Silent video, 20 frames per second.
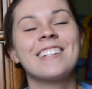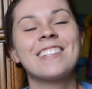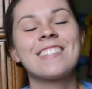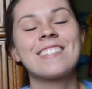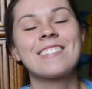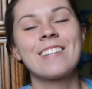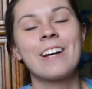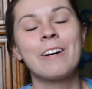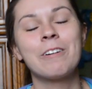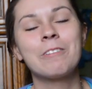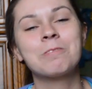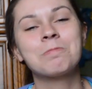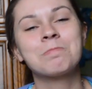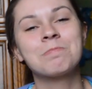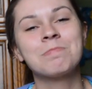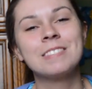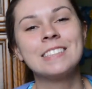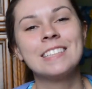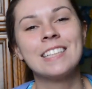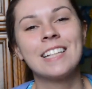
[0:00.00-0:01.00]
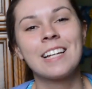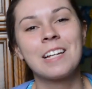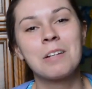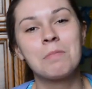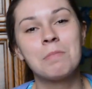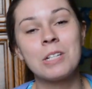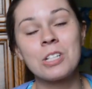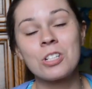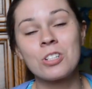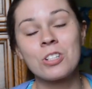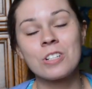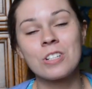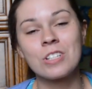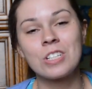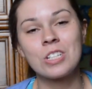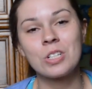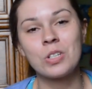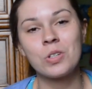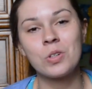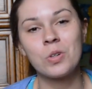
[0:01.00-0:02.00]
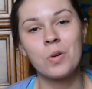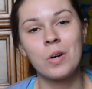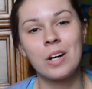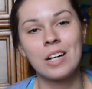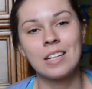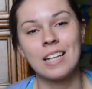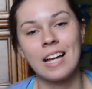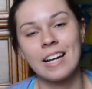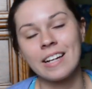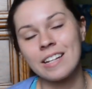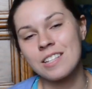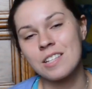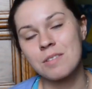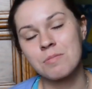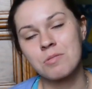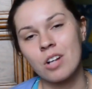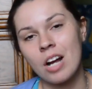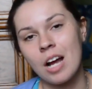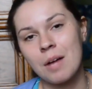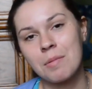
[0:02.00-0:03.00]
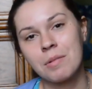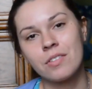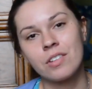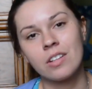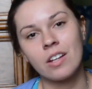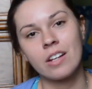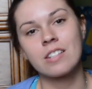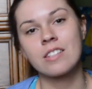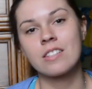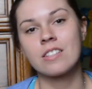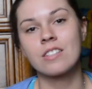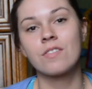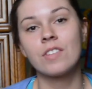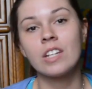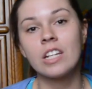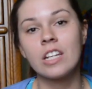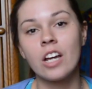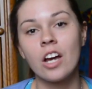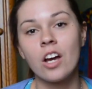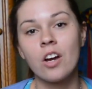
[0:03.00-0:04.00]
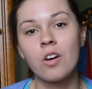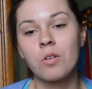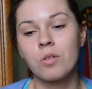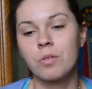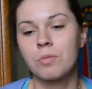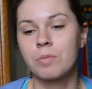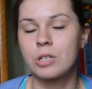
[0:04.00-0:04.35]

so be sure to like and subscribe if you liked this video.